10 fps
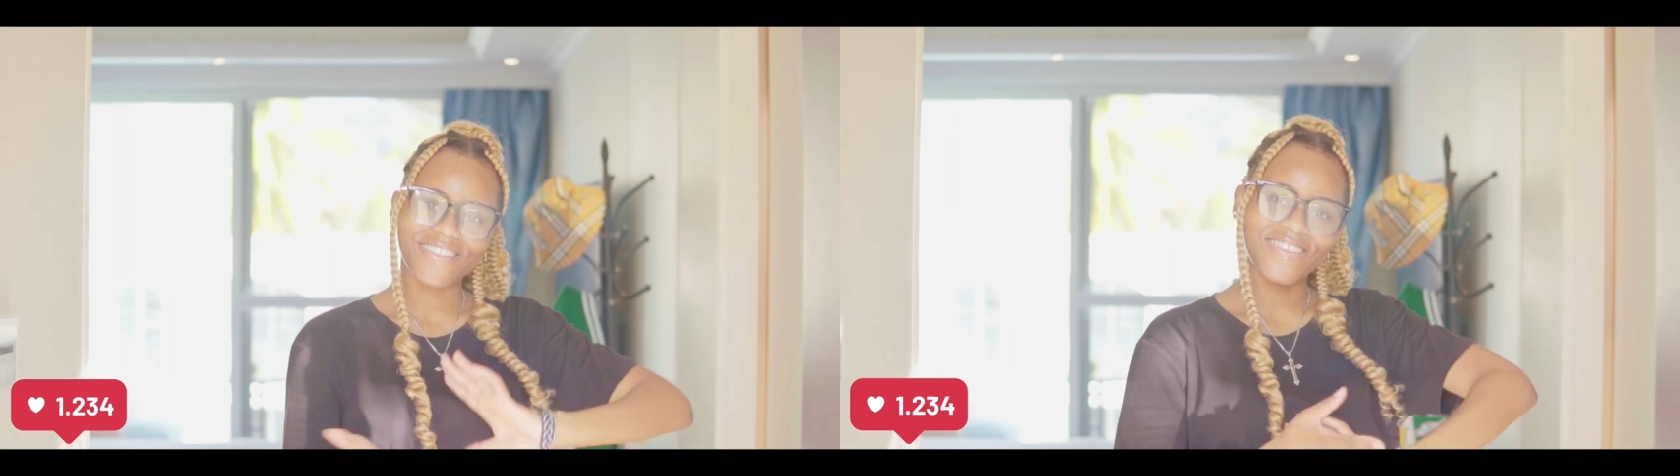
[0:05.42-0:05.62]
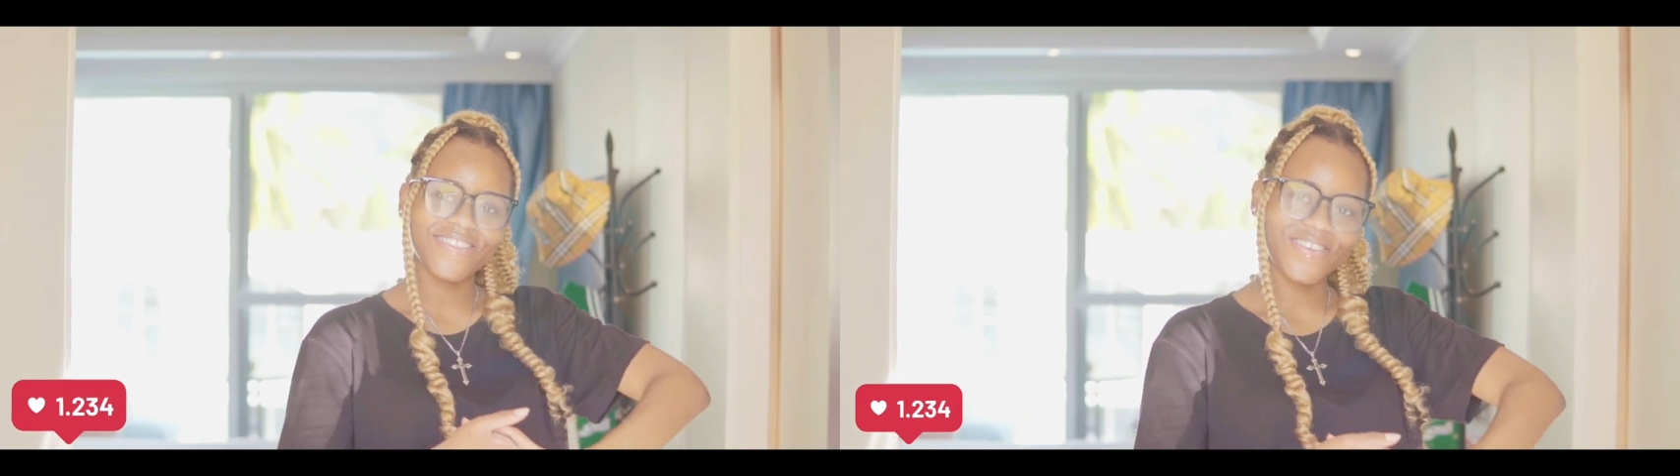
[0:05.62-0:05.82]

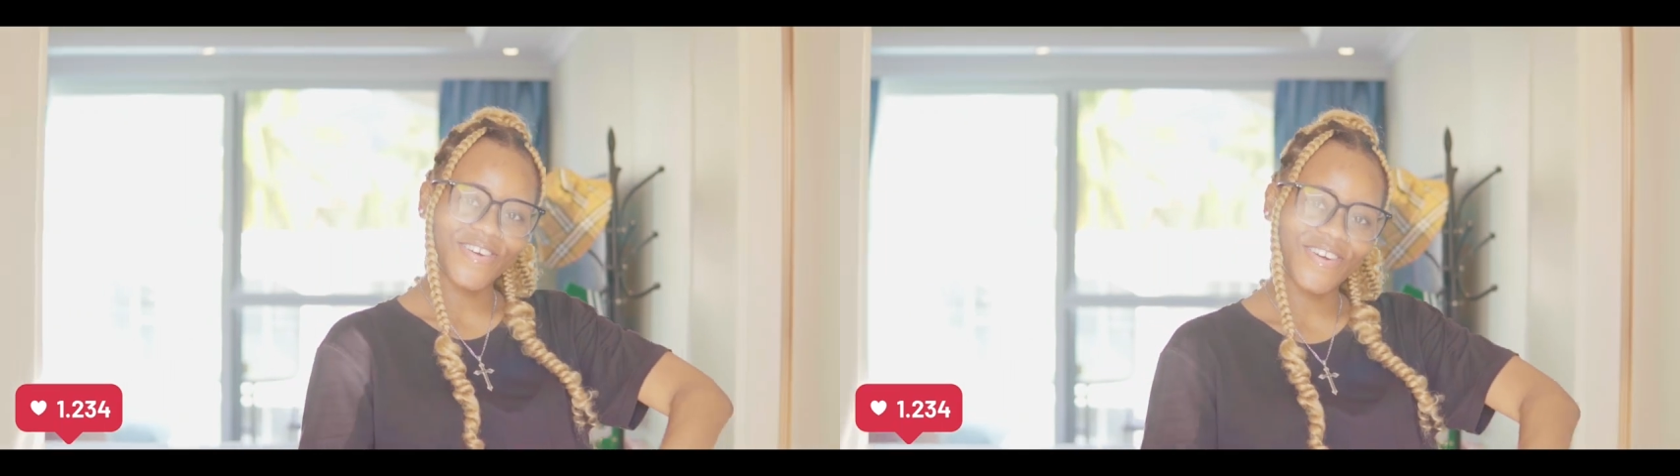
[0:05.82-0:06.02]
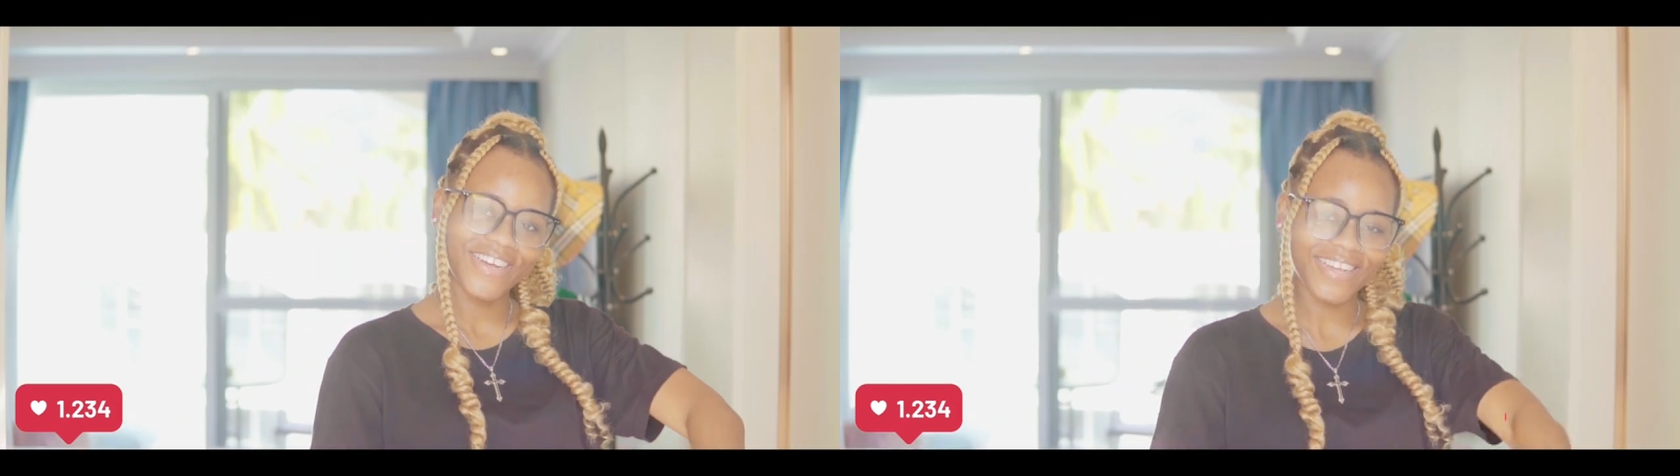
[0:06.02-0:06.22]

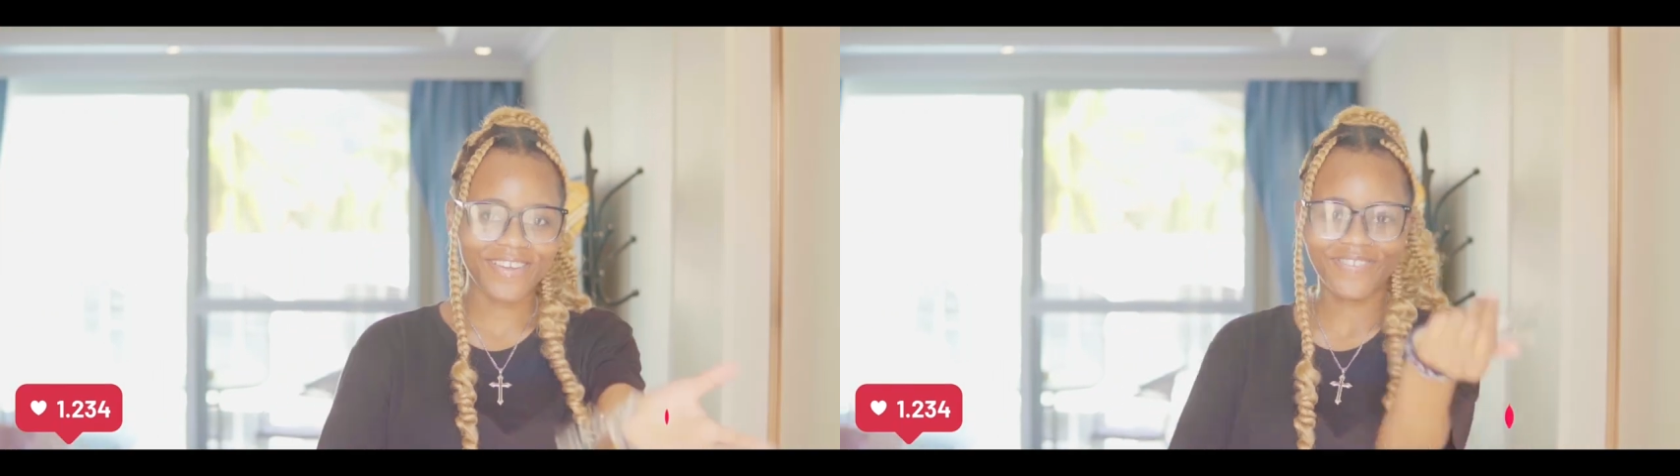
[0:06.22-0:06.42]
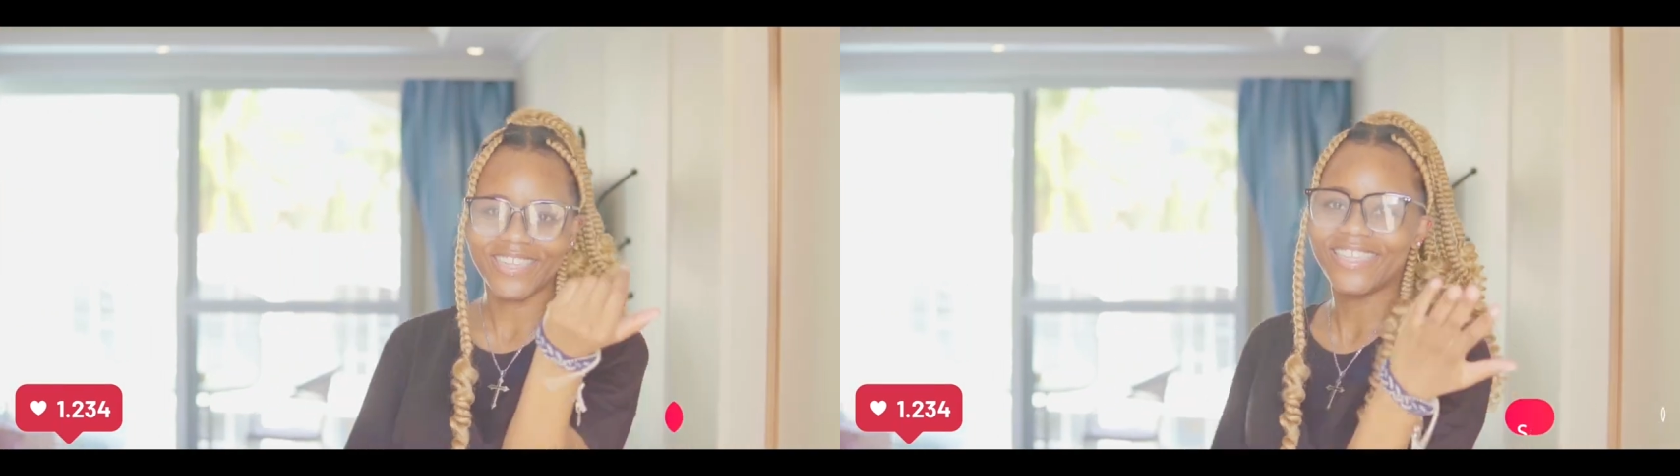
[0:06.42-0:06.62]
So
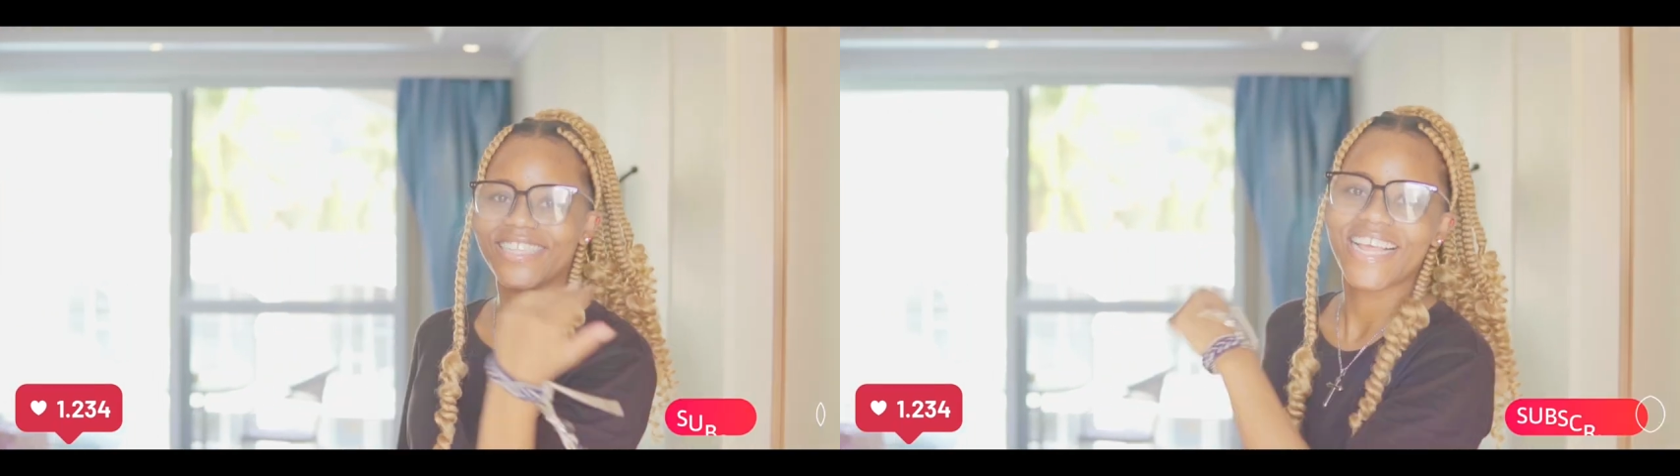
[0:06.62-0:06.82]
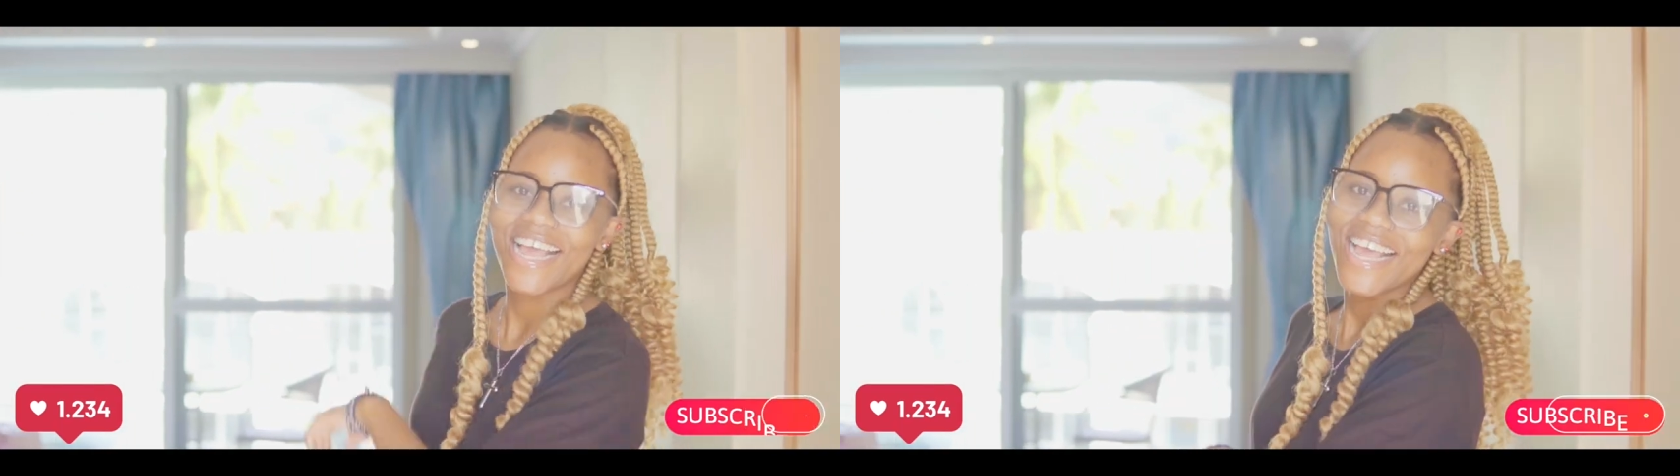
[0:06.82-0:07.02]
come in,
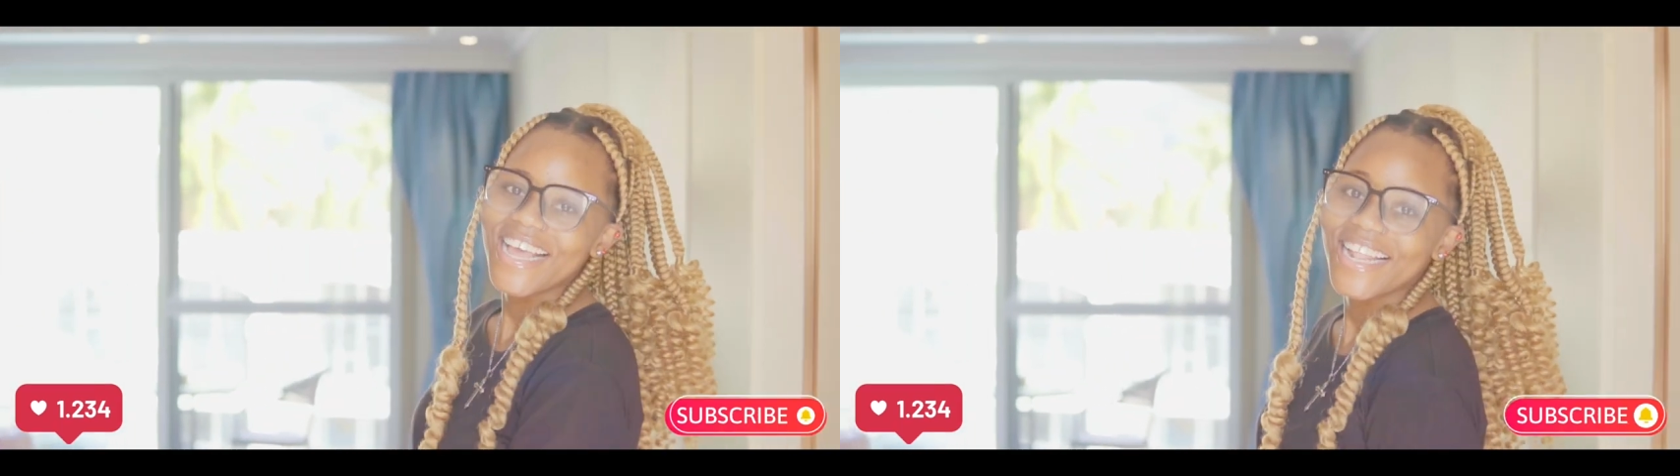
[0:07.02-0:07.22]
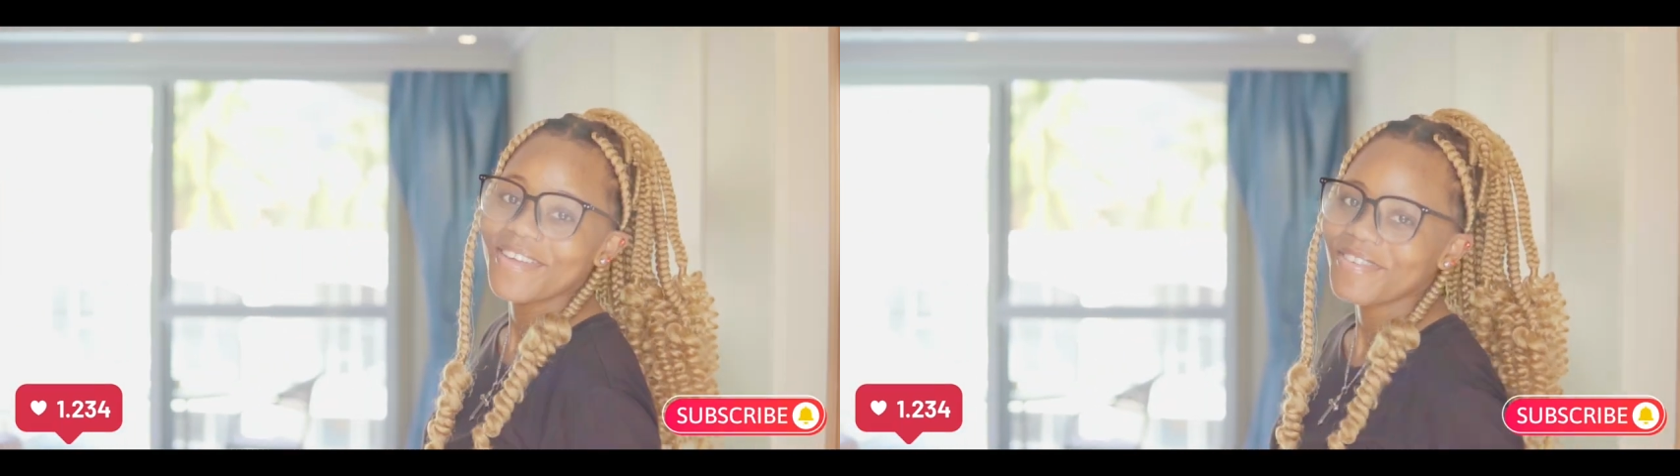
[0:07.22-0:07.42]

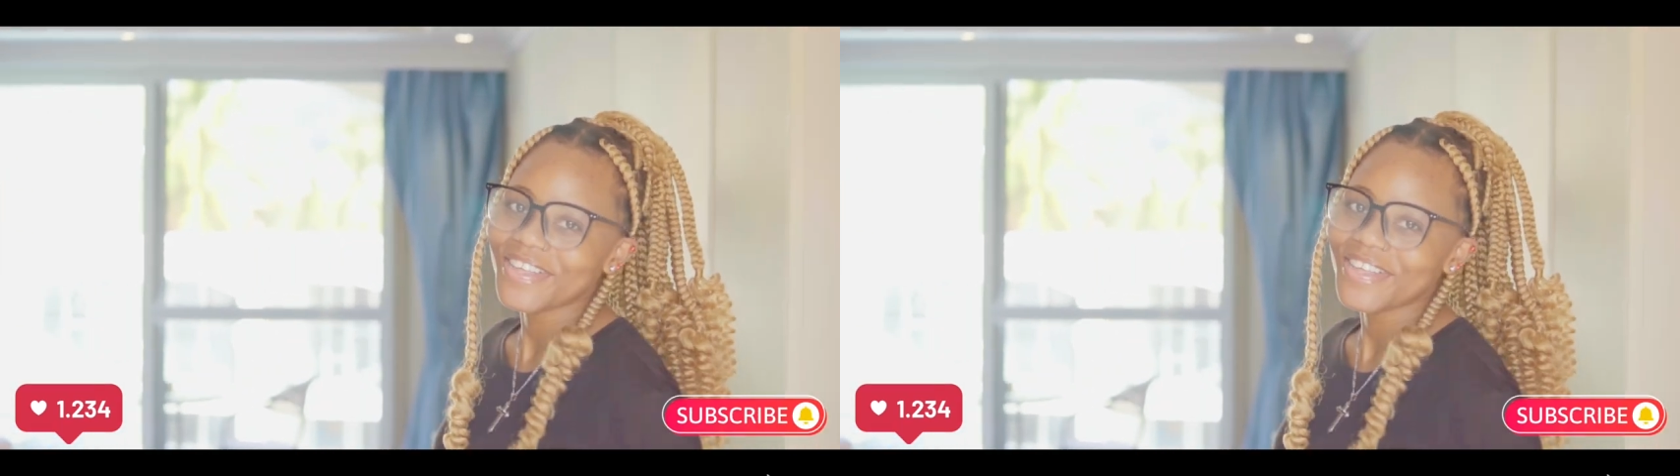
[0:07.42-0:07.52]
let me